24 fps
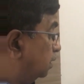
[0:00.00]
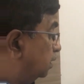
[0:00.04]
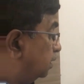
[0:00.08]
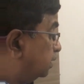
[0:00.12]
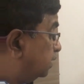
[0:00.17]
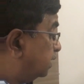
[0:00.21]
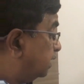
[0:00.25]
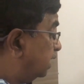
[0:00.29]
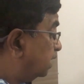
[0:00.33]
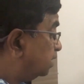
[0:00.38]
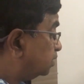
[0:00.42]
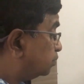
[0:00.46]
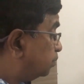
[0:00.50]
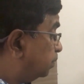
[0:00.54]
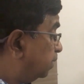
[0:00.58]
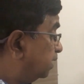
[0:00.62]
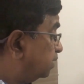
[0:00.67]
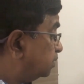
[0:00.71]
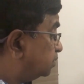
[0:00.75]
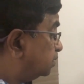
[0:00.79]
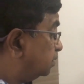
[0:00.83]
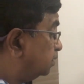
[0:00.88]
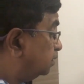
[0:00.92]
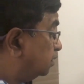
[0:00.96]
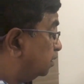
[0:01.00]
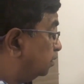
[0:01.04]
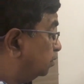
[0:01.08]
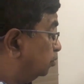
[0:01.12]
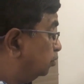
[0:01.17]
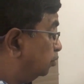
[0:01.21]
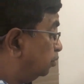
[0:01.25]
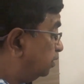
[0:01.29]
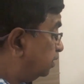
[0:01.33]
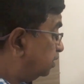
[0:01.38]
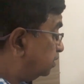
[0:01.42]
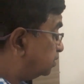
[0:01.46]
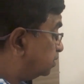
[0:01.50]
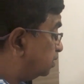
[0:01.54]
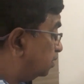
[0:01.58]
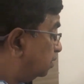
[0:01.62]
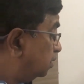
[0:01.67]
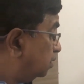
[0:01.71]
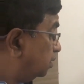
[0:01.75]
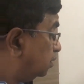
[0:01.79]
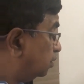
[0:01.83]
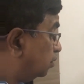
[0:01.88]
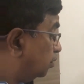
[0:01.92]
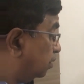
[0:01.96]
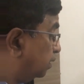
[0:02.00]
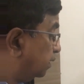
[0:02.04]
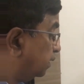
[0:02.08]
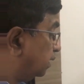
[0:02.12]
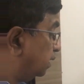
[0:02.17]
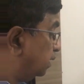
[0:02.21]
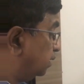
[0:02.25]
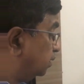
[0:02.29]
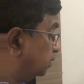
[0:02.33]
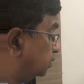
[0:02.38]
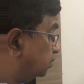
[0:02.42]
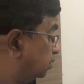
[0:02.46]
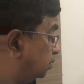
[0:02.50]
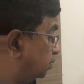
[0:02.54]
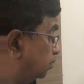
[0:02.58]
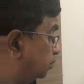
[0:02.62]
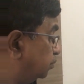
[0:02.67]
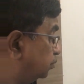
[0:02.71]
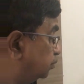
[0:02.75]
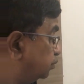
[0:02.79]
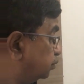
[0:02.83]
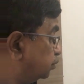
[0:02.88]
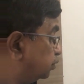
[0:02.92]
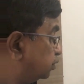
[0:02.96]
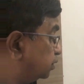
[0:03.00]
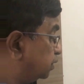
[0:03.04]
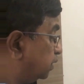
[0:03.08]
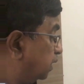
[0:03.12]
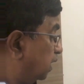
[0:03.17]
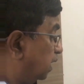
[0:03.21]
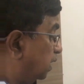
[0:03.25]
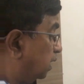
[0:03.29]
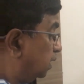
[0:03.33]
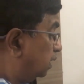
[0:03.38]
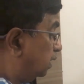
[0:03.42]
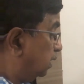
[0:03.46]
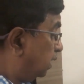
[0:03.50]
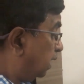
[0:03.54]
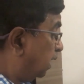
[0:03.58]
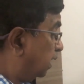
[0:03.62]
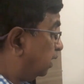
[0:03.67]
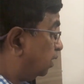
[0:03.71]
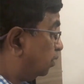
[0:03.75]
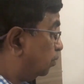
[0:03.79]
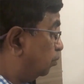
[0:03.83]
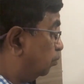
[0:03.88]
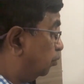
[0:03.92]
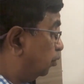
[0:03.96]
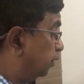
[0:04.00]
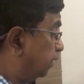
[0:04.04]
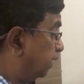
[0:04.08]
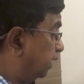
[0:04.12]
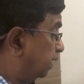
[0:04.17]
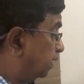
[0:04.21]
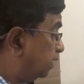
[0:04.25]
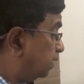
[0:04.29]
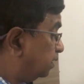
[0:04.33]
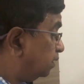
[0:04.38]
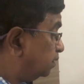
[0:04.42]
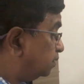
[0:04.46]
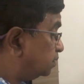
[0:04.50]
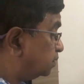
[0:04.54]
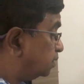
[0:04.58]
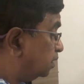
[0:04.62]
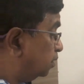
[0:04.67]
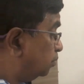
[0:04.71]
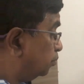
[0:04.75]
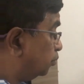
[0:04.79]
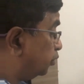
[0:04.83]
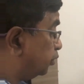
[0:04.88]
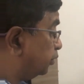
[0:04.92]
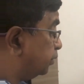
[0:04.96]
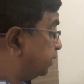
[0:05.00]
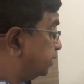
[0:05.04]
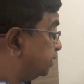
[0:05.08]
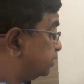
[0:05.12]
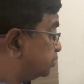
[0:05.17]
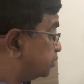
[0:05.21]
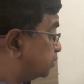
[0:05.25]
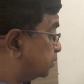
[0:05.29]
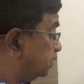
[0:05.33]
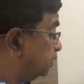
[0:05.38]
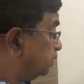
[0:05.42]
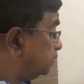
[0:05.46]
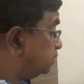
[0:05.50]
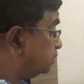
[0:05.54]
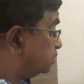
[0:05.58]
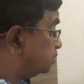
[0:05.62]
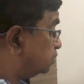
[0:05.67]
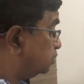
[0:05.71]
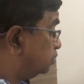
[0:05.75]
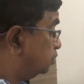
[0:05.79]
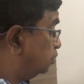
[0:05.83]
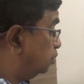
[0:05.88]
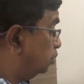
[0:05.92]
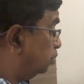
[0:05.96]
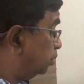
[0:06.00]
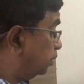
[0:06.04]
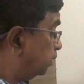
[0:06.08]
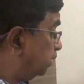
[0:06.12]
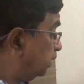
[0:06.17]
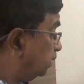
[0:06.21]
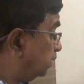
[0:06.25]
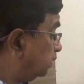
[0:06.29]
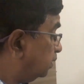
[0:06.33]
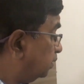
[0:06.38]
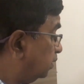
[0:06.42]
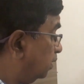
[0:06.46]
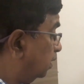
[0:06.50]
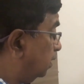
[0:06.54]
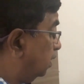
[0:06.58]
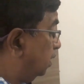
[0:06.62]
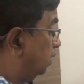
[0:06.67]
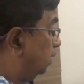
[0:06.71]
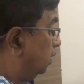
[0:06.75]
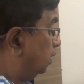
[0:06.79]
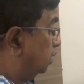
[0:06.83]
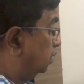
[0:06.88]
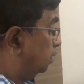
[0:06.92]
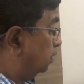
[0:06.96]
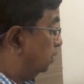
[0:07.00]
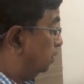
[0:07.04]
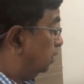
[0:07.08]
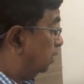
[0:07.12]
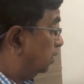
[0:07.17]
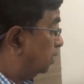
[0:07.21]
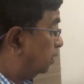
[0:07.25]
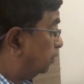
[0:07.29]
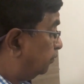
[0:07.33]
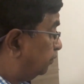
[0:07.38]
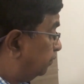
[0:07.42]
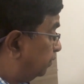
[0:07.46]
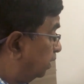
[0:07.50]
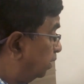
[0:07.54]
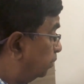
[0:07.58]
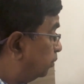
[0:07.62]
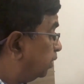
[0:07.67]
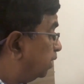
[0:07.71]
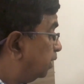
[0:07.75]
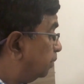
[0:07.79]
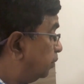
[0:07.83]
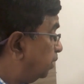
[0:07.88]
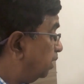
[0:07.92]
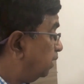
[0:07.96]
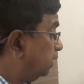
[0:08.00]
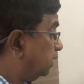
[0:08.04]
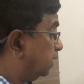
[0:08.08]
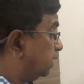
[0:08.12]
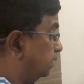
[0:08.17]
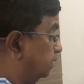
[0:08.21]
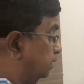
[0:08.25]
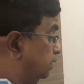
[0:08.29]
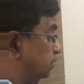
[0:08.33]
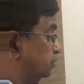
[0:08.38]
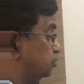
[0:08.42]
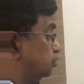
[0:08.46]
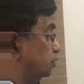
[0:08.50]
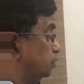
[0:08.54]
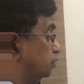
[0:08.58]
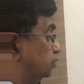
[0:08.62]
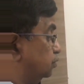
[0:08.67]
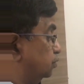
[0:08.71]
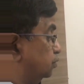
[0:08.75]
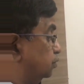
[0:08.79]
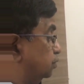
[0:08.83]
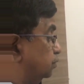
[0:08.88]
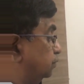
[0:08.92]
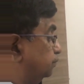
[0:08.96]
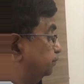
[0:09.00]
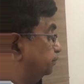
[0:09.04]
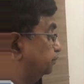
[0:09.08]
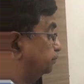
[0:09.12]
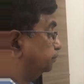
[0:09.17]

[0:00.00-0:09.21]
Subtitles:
it takes place in the unicellular organisms like monerans and protistans during the favorable conditions.